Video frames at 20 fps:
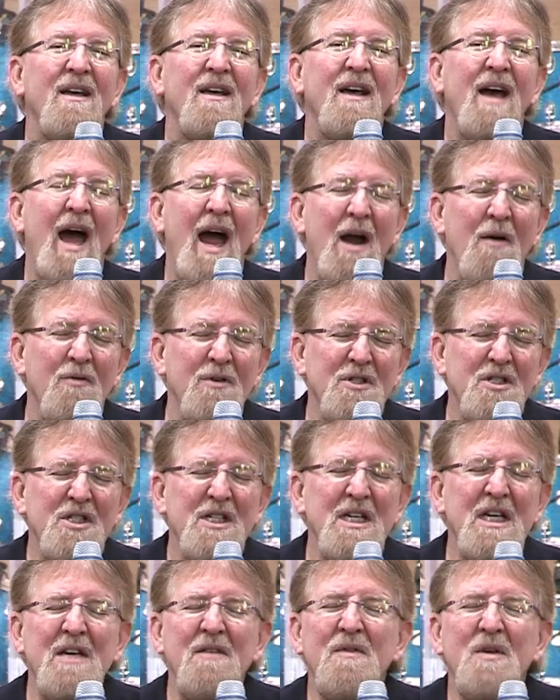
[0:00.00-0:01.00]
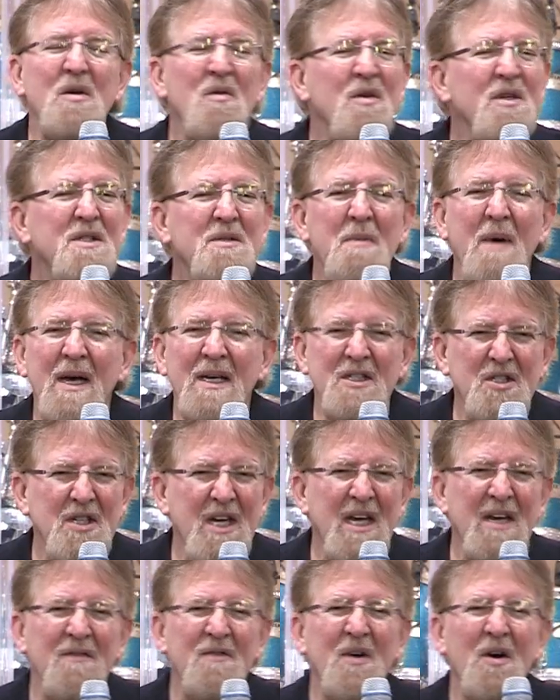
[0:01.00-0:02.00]
I receive you as my
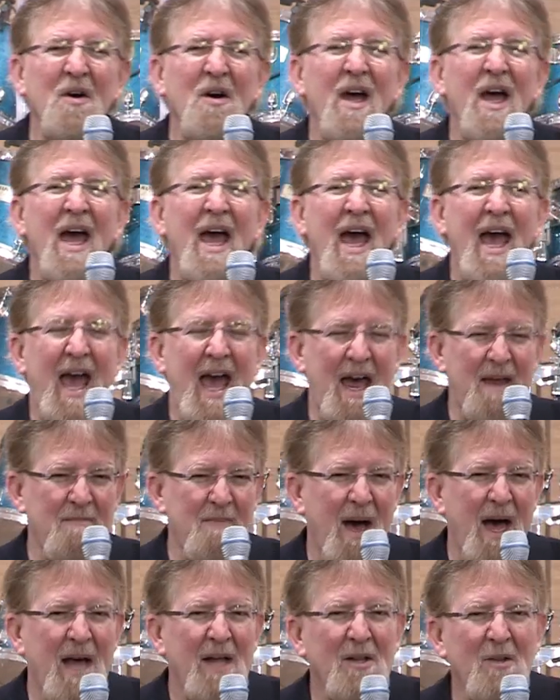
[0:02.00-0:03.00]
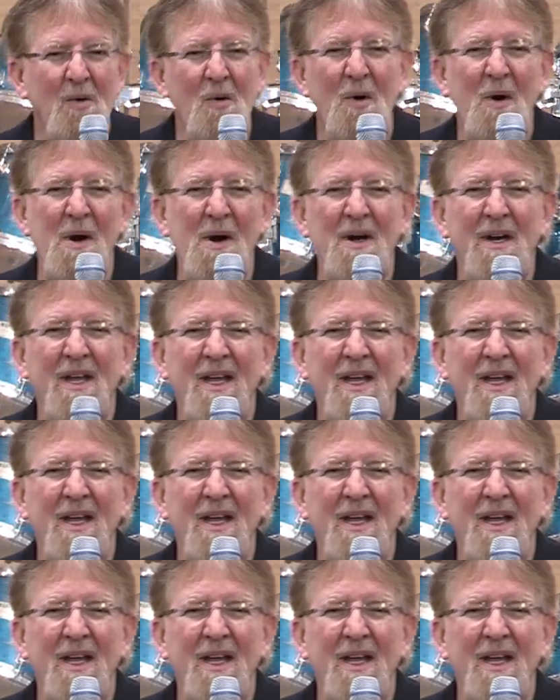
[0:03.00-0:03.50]
Savior and my Lord.